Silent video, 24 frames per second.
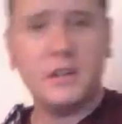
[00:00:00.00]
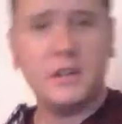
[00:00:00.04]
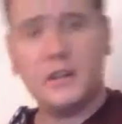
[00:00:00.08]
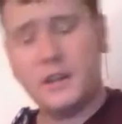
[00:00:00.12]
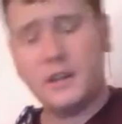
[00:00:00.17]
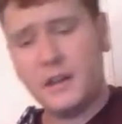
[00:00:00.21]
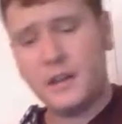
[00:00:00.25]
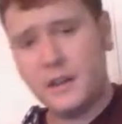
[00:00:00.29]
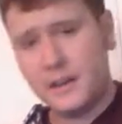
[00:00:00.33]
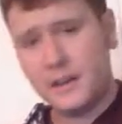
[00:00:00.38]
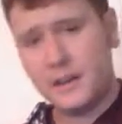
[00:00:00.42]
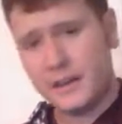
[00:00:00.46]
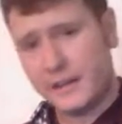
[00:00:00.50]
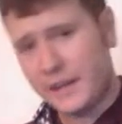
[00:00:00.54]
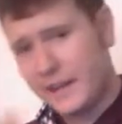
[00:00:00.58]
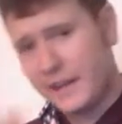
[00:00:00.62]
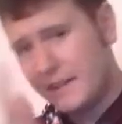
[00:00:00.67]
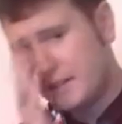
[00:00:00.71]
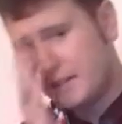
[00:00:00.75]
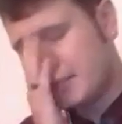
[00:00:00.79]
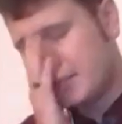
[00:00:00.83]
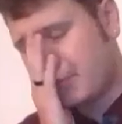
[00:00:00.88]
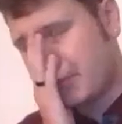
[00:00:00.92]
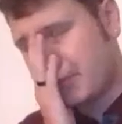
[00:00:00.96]
Alright
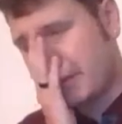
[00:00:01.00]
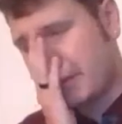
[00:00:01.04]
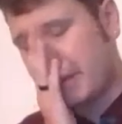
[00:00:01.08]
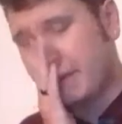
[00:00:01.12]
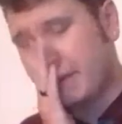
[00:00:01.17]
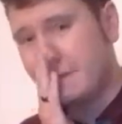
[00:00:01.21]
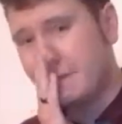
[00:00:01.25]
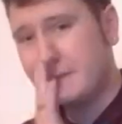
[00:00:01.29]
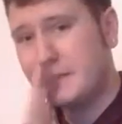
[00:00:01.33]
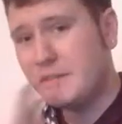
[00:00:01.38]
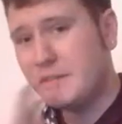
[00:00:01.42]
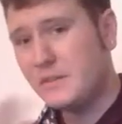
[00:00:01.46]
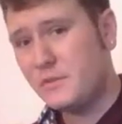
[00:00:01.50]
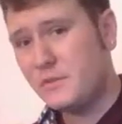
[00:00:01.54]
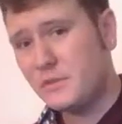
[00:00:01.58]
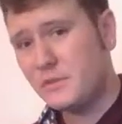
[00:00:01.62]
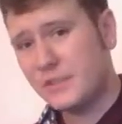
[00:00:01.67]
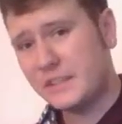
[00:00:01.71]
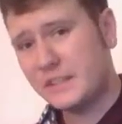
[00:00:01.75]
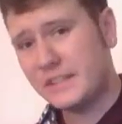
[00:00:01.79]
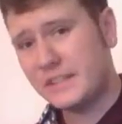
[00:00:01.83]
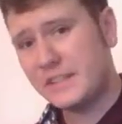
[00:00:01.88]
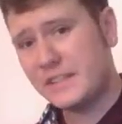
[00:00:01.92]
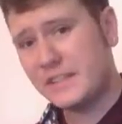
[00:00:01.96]
guys, we're going to do
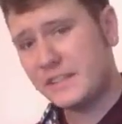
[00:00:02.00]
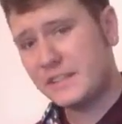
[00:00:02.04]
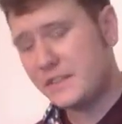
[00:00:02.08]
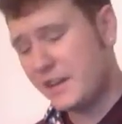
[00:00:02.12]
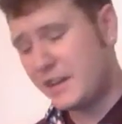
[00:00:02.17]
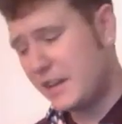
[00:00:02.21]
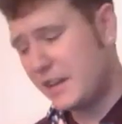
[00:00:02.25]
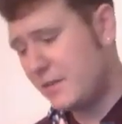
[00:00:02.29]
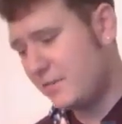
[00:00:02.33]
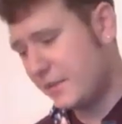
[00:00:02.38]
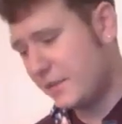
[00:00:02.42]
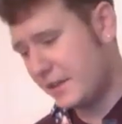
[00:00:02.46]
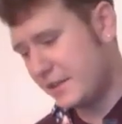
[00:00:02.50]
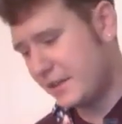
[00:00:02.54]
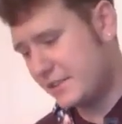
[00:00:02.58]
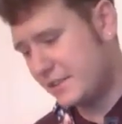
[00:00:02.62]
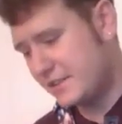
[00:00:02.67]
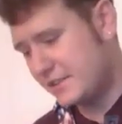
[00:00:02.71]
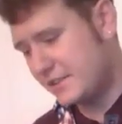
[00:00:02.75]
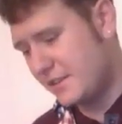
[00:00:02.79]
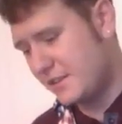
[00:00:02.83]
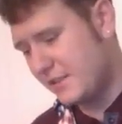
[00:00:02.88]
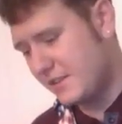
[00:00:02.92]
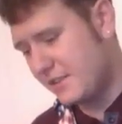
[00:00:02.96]
tricks of the trade, and we're going to
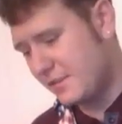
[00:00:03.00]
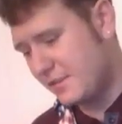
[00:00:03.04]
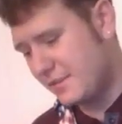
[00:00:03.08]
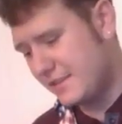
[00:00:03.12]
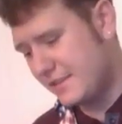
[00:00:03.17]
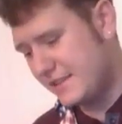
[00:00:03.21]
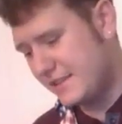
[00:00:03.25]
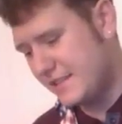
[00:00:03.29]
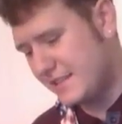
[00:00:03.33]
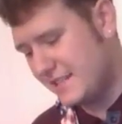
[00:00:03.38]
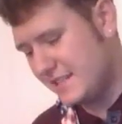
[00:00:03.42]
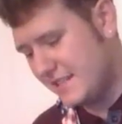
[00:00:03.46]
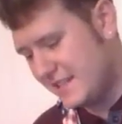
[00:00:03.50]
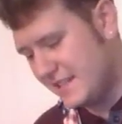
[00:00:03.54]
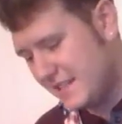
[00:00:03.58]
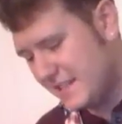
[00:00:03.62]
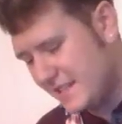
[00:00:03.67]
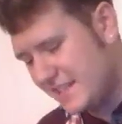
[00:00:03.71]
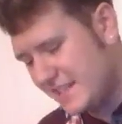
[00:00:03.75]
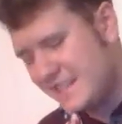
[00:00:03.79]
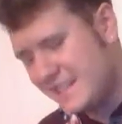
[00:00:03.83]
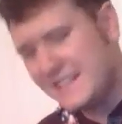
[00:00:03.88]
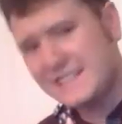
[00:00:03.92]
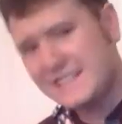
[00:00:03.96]
start with the
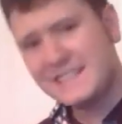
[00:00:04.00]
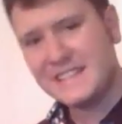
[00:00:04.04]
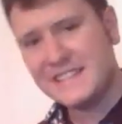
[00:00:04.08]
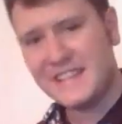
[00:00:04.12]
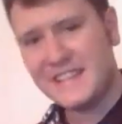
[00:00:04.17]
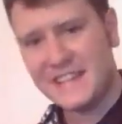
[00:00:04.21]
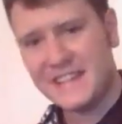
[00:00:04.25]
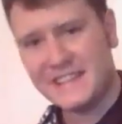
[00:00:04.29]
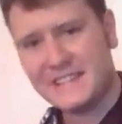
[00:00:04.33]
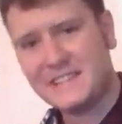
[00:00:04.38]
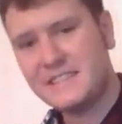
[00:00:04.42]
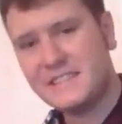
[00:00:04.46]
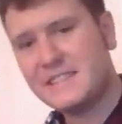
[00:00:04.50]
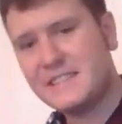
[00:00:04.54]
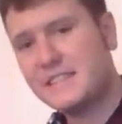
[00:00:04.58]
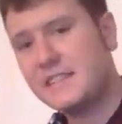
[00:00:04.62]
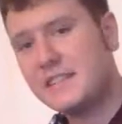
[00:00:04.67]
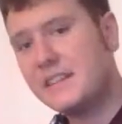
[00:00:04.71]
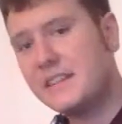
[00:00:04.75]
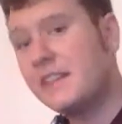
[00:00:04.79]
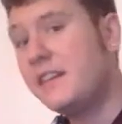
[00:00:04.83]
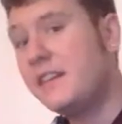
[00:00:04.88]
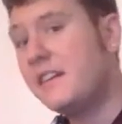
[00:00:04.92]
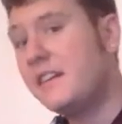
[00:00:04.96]

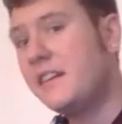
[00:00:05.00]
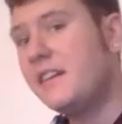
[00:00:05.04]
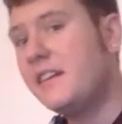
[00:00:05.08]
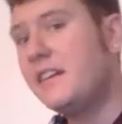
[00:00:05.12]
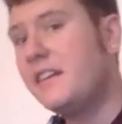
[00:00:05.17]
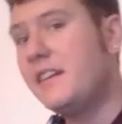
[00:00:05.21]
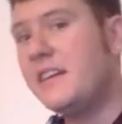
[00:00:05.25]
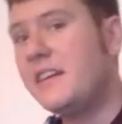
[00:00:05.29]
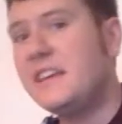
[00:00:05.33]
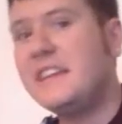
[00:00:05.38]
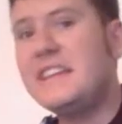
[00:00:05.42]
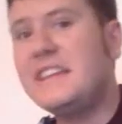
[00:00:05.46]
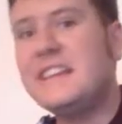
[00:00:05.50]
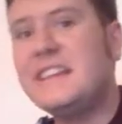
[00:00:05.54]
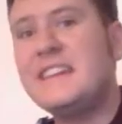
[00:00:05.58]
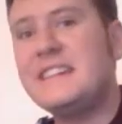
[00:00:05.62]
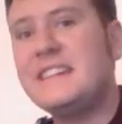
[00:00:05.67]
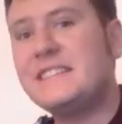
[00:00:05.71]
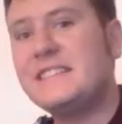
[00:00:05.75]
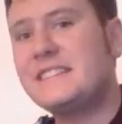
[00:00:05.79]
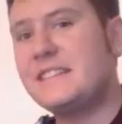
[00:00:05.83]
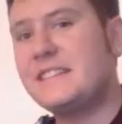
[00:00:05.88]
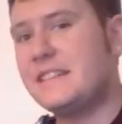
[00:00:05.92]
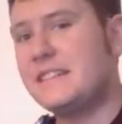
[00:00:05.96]
easiest
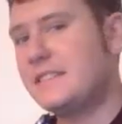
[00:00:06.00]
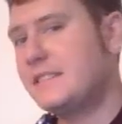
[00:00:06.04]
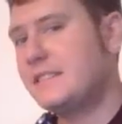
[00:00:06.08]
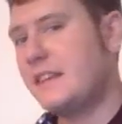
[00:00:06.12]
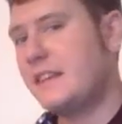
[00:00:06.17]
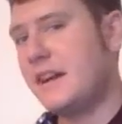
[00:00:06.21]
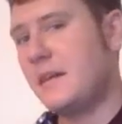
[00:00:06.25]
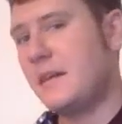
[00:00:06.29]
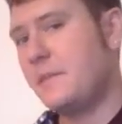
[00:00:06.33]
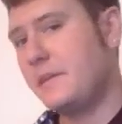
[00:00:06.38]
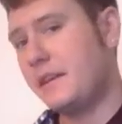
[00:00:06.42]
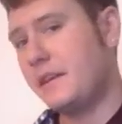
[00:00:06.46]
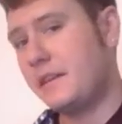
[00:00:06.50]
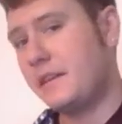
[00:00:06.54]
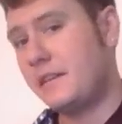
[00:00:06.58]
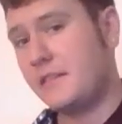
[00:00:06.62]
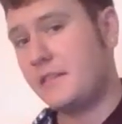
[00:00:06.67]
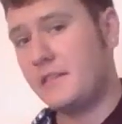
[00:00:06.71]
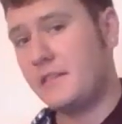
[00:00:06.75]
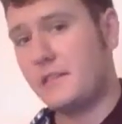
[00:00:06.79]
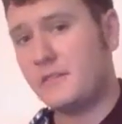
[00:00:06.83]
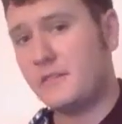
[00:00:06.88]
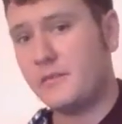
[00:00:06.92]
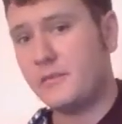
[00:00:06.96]
topic
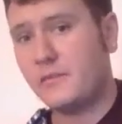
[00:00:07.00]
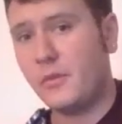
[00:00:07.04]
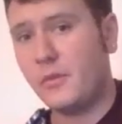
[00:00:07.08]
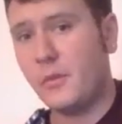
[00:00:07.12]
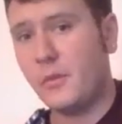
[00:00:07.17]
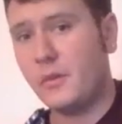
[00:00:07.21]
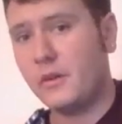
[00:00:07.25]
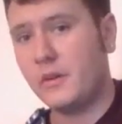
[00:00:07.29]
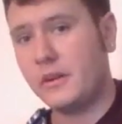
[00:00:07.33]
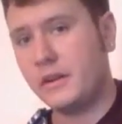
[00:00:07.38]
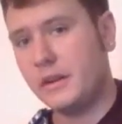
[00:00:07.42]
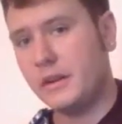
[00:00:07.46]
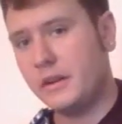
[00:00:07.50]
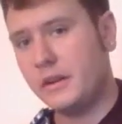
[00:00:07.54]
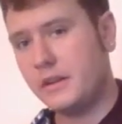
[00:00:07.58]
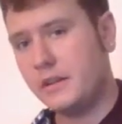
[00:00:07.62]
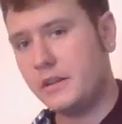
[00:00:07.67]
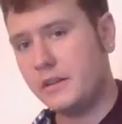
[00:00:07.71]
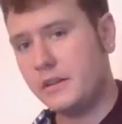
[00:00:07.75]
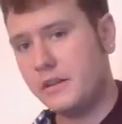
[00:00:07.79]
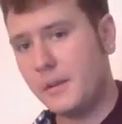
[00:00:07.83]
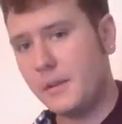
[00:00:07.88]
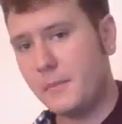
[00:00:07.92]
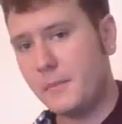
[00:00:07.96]
for
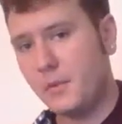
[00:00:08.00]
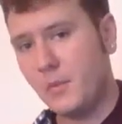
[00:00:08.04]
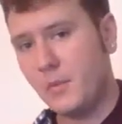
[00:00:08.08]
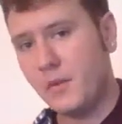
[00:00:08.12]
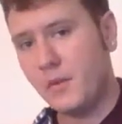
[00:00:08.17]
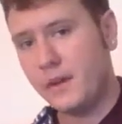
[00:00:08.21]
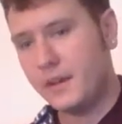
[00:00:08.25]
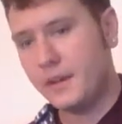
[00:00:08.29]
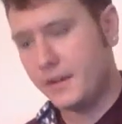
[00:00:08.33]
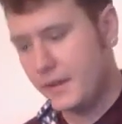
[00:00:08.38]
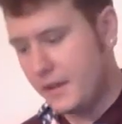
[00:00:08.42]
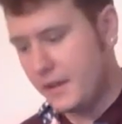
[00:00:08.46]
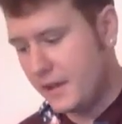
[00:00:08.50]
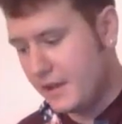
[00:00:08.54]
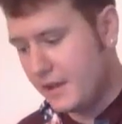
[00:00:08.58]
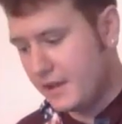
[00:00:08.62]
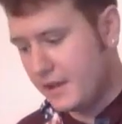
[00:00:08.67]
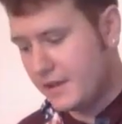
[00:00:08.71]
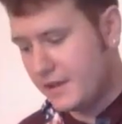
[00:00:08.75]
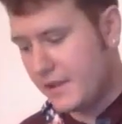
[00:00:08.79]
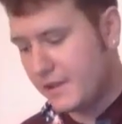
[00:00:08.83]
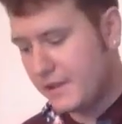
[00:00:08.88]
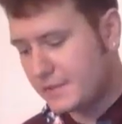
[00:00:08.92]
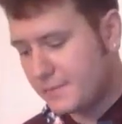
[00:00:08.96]
number one.
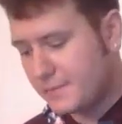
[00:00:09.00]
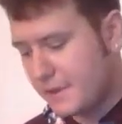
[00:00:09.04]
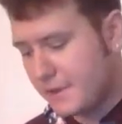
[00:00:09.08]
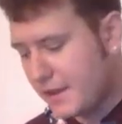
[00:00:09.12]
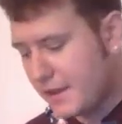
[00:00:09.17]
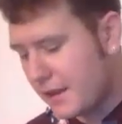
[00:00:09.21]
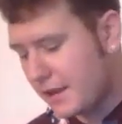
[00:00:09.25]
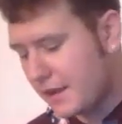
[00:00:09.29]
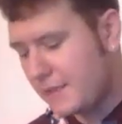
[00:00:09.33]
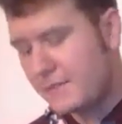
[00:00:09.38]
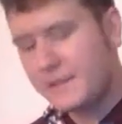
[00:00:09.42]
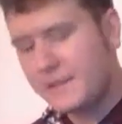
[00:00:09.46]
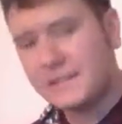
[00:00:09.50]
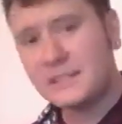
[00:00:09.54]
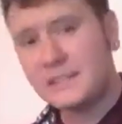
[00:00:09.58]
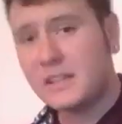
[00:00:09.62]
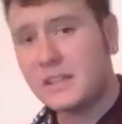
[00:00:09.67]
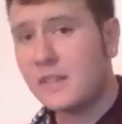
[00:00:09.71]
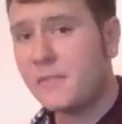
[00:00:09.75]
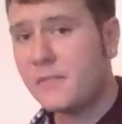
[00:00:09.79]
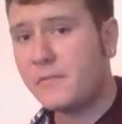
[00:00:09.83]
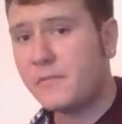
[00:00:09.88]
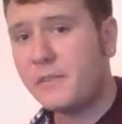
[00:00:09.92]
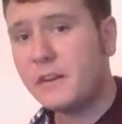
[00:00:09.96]
Now this might not come
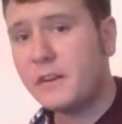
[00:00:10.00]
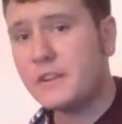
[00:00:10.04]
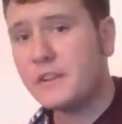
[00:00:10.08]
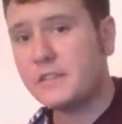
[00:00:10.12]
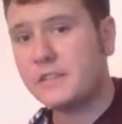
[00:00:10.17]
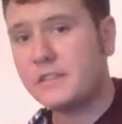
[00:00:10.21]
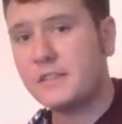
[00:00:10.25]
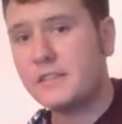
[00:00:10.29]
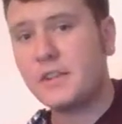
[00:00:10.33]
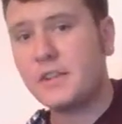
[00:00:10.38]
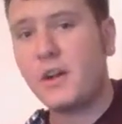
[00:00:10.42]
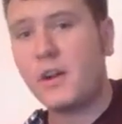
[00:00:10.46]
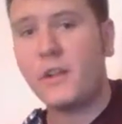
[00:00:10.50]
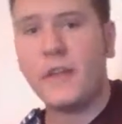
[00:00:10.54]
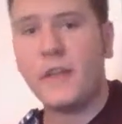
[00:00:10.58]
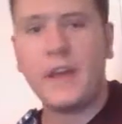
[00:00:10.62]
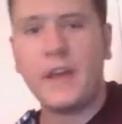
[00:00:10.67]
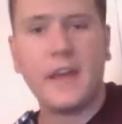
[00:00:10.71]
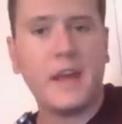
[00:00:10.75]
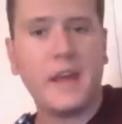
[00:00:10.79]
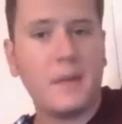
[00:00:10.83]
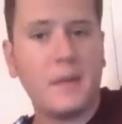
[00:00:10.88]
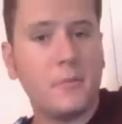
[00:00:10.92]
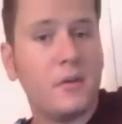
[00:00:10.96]
easily at first. It's called
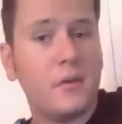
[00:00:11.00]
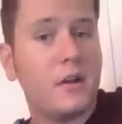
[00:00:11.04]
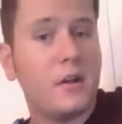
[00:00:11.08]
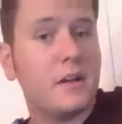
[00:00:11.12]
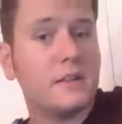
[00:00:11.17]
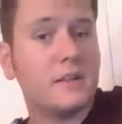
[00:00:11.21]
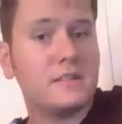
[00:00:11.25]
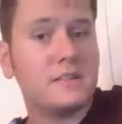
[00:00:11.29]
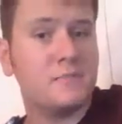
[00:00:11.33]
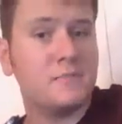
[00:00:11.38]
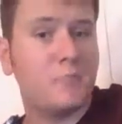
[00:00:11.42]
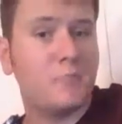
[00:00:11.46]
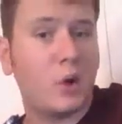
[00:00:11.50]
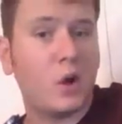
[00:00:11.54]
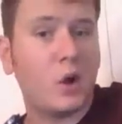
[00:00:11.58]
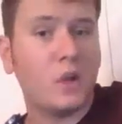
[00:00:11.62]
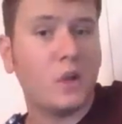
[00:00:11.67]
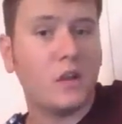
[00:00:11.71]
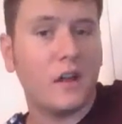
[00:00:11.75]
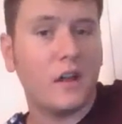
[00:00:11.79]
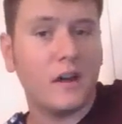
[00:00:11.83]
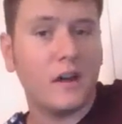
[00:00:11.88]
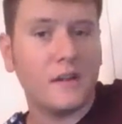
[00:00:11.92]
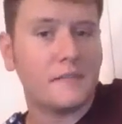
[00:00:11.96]
hammer-ons and
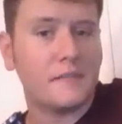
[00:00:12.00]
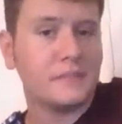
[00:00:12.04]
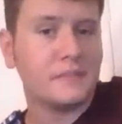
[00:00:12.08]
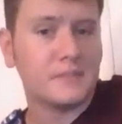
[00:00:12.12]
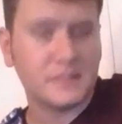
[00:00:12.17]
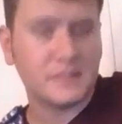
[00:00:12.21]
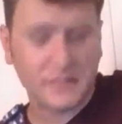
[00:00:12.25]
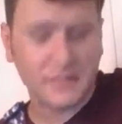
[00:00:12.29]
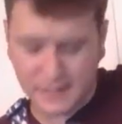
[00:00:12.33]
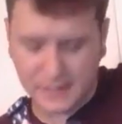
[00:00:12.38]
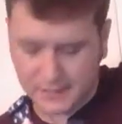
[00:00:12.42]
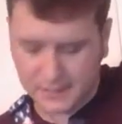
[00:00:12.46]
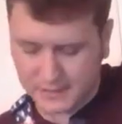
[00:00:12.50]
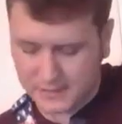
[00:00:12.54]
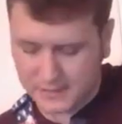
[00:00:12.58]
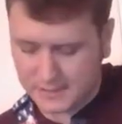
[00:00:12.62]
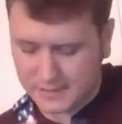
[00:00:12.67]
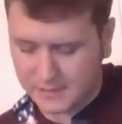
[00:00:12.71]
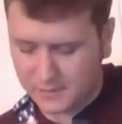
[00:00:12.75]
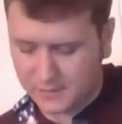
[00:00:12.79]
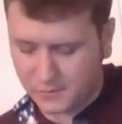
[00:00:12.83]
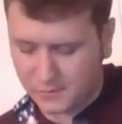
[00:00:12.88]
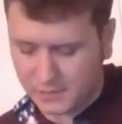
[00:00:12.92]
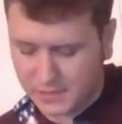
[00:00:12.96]
pull-offs, and
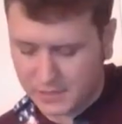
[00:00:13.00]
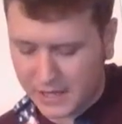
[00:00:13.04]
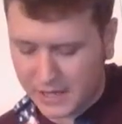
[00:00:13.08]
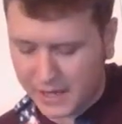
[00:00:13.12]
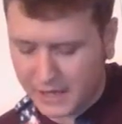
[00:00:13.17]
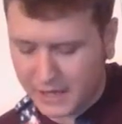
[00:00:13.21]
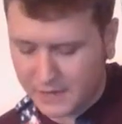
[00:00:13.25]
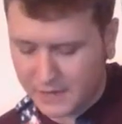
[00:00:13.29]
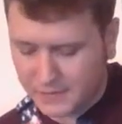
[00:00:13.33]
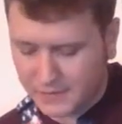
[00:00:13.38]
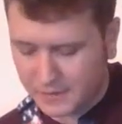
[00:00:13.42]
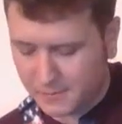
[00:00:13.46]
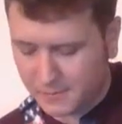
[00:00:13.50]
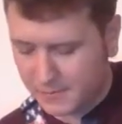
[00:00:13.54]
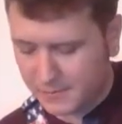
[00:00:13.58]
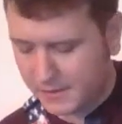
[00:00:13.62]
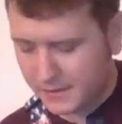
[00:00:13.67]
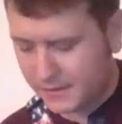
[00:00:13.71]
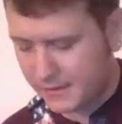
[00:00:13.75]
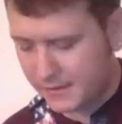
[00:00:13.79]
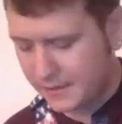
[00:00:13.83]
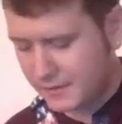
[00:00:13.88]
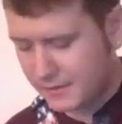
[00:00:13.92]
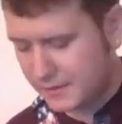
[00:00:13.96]
it's kind of
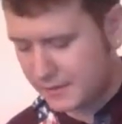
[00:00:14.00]
something like